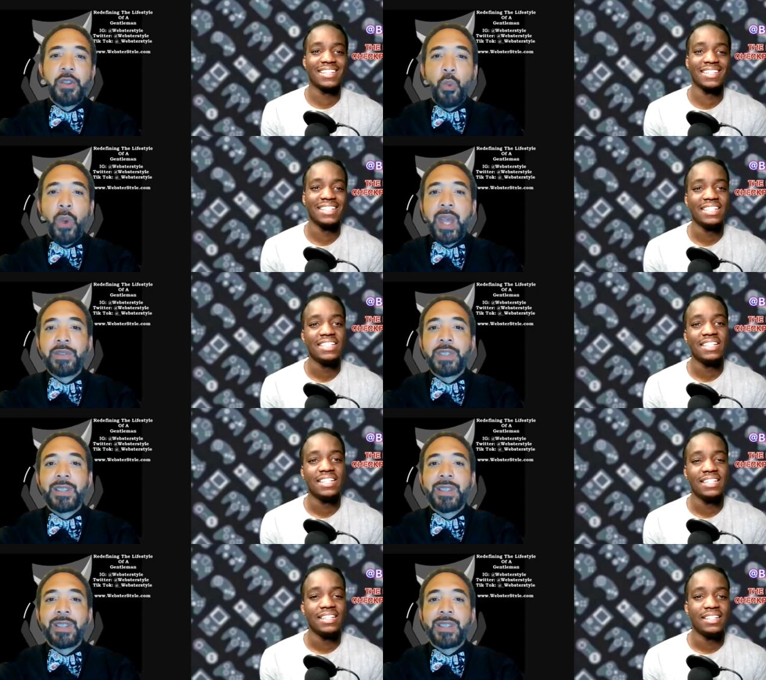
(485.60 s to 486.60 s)
Speaker 1: the Waves
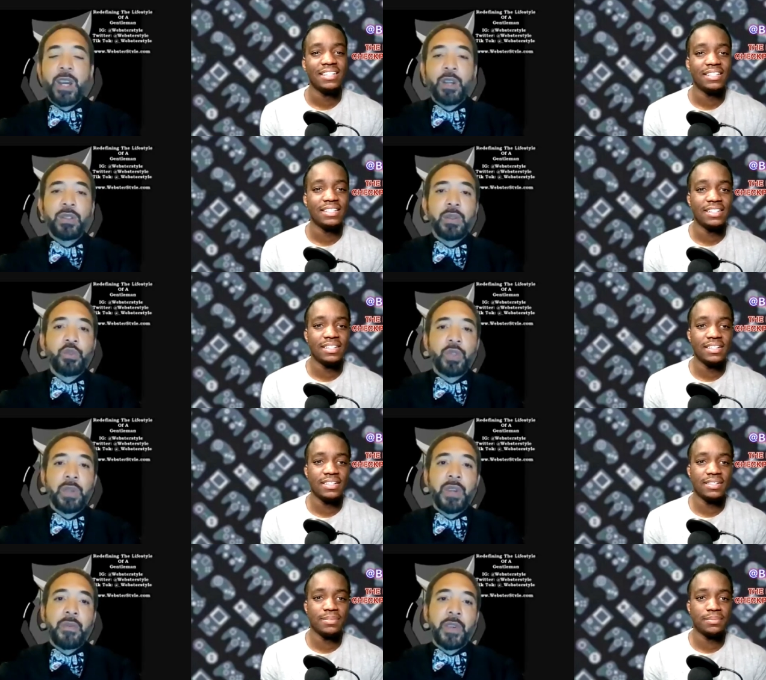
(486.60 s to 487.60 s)
is a narrative
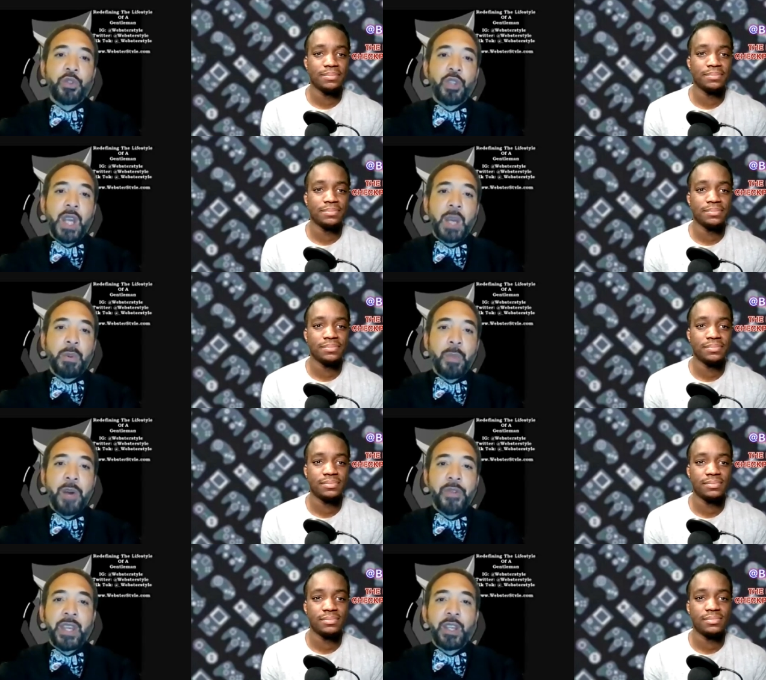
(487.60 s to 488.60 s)
driven adventure game
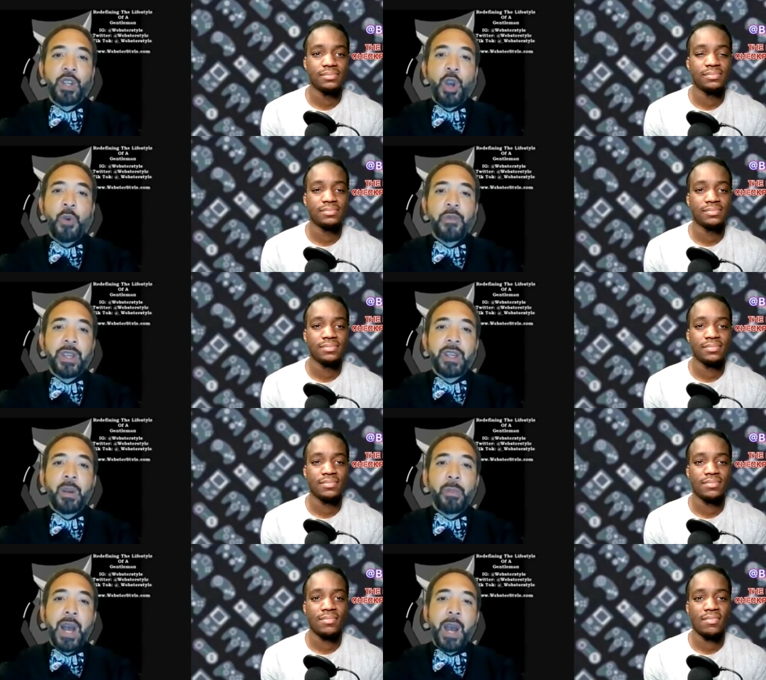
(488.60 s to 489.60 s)
about the engulfing
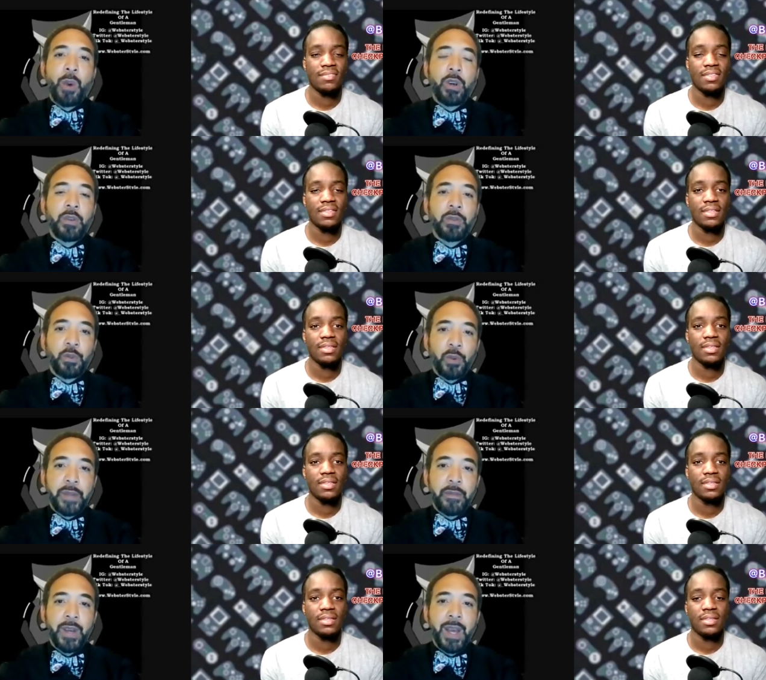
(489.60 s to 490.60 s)
power of
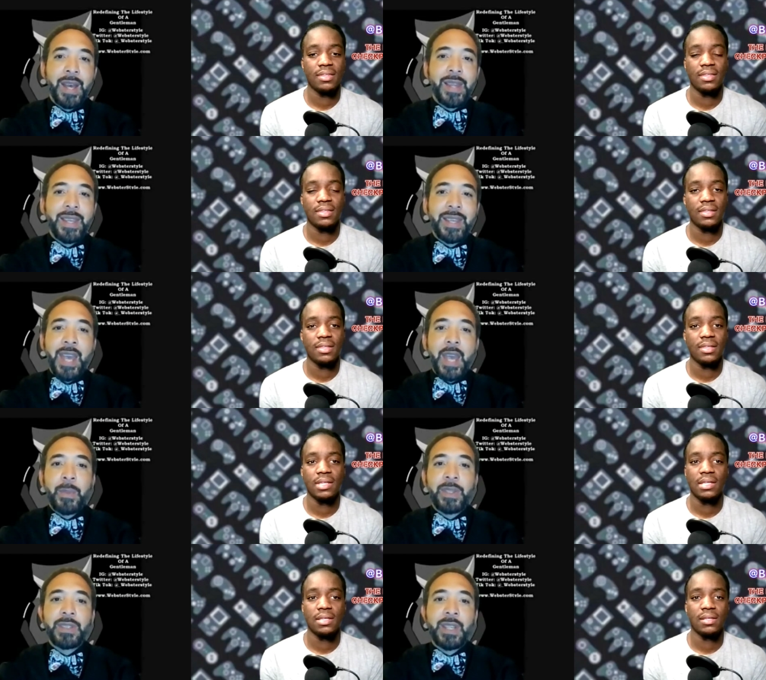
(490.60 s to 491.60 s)
grief. The
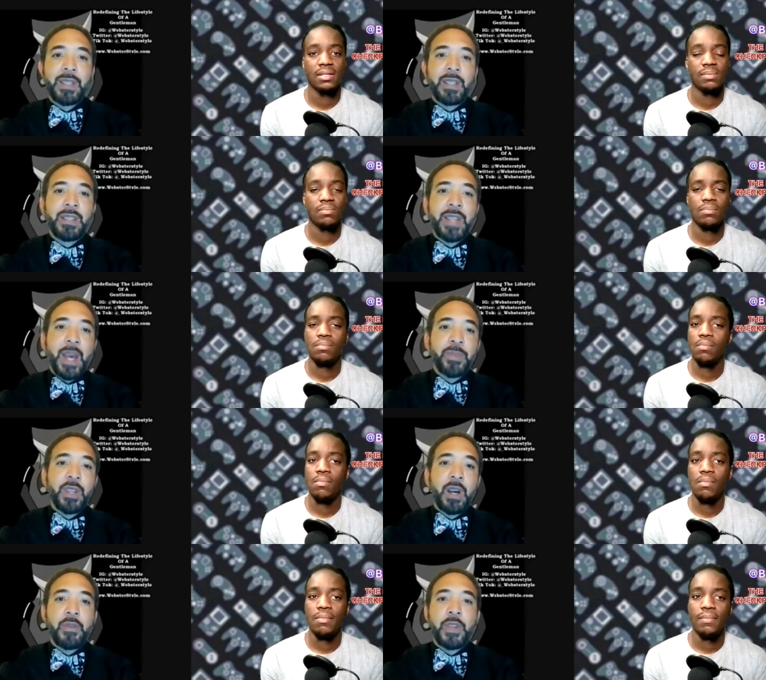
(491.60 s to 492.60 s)
game is set in the
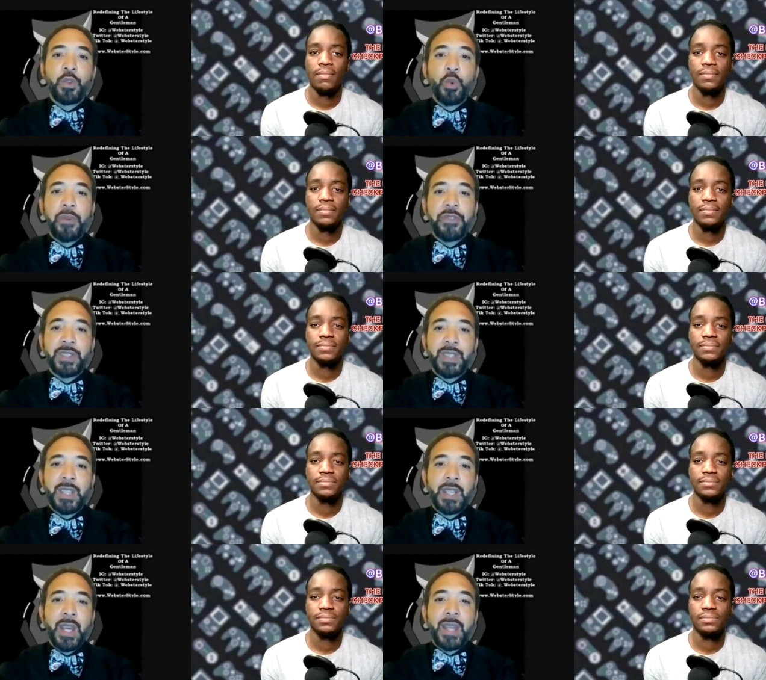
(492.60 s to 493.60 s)
depths of the North
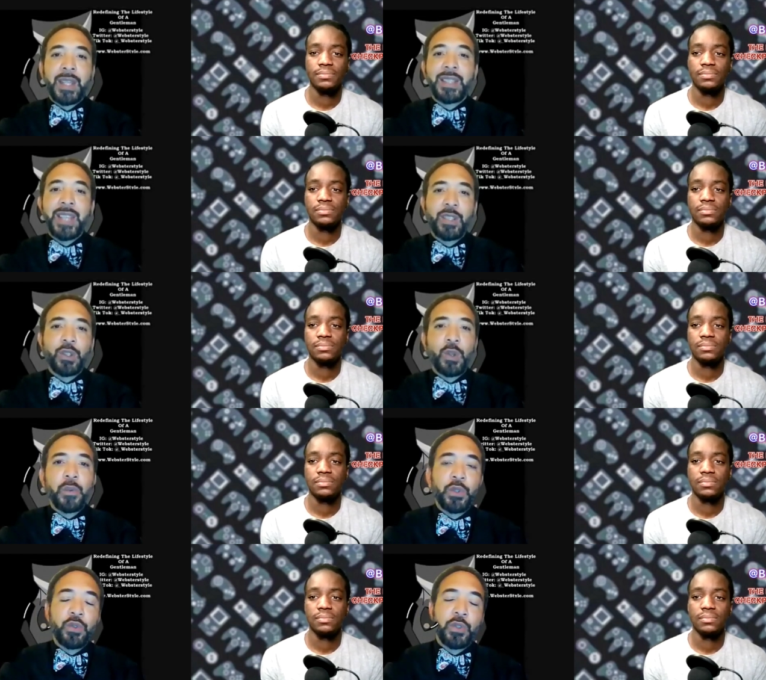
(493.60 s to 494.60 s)
Sea in the techno
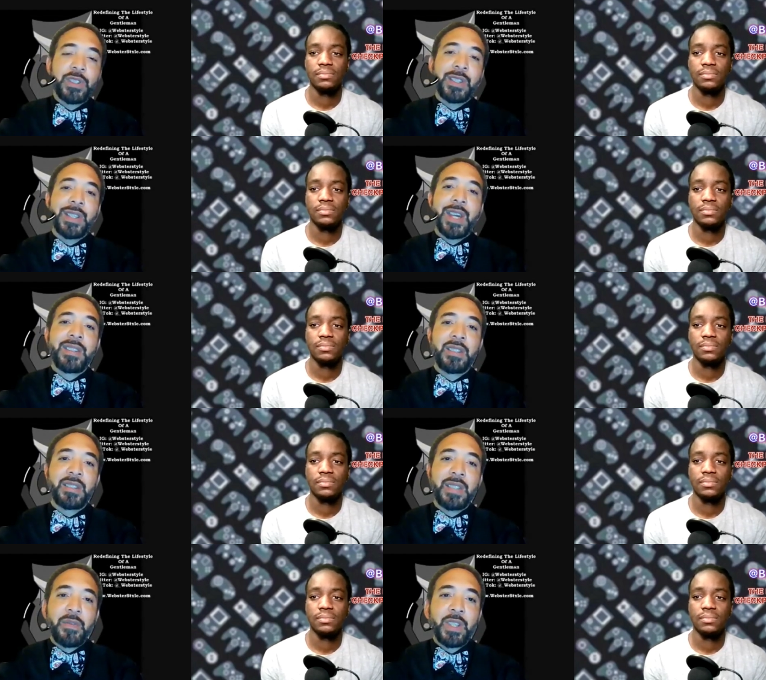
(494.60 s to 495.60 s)
futuristic
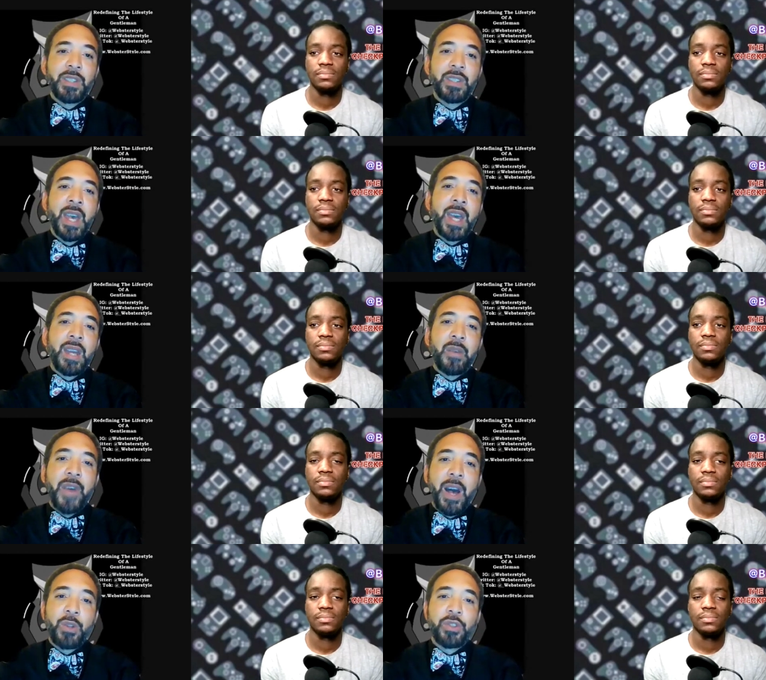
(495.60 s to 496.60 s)
1970s and it
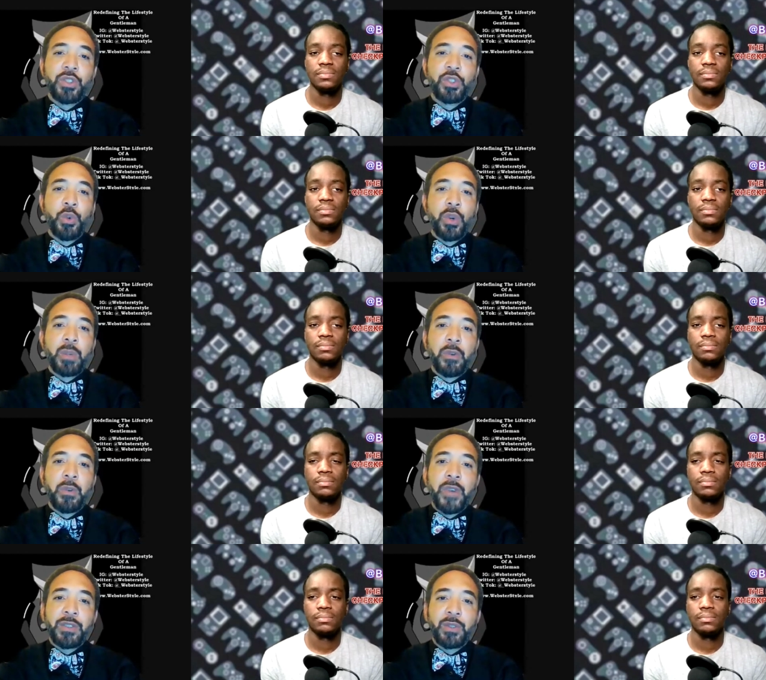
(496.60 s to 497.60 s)
follows the story of
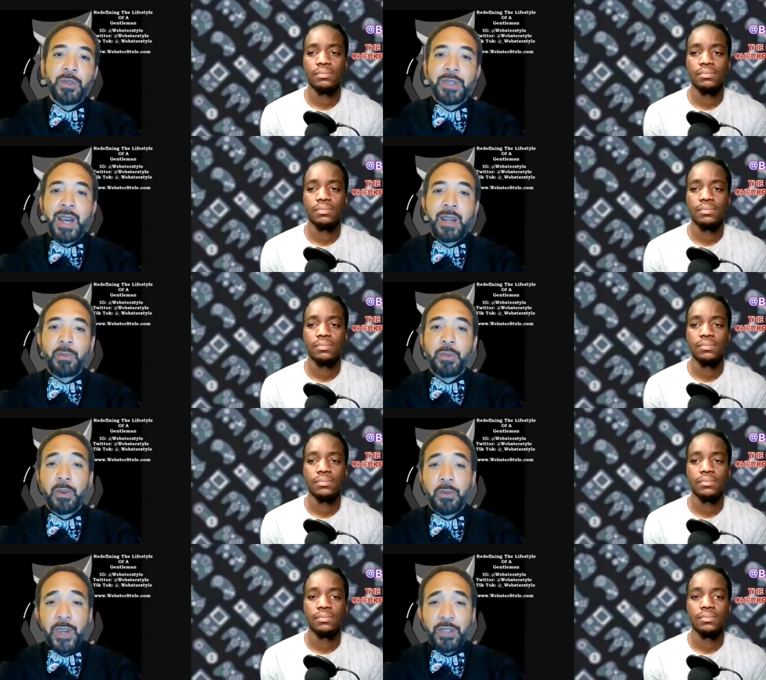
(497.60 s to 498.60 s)
professor di-
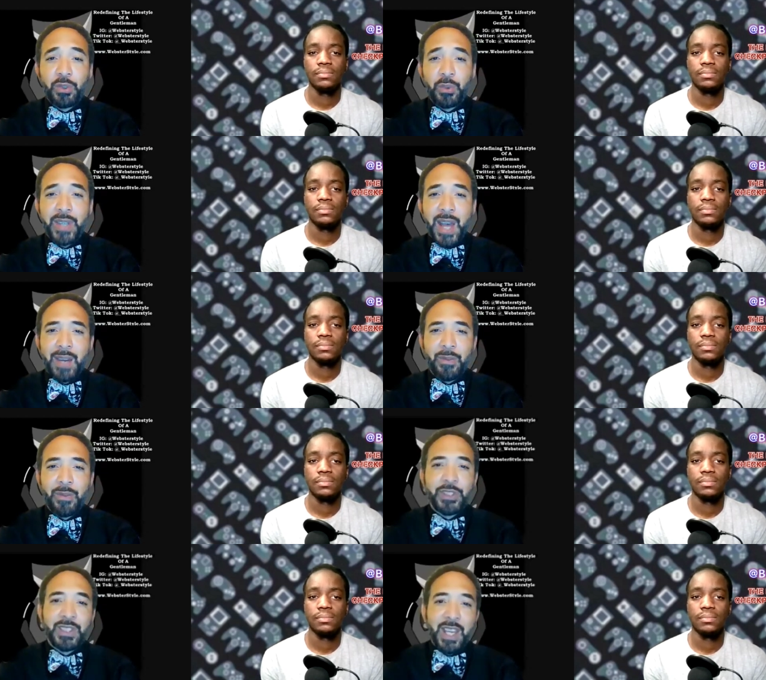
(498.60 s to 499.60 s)
professional
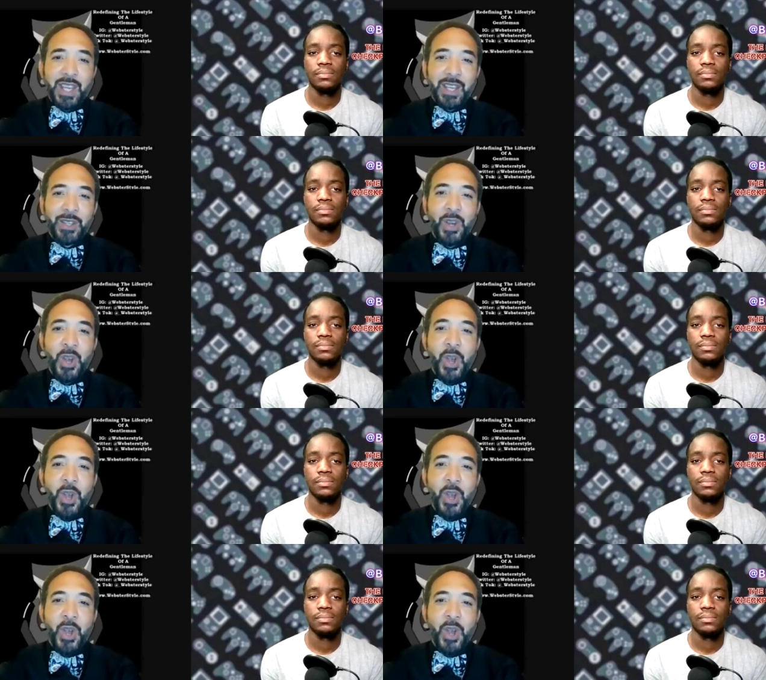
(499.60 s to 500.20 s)
diver Stan,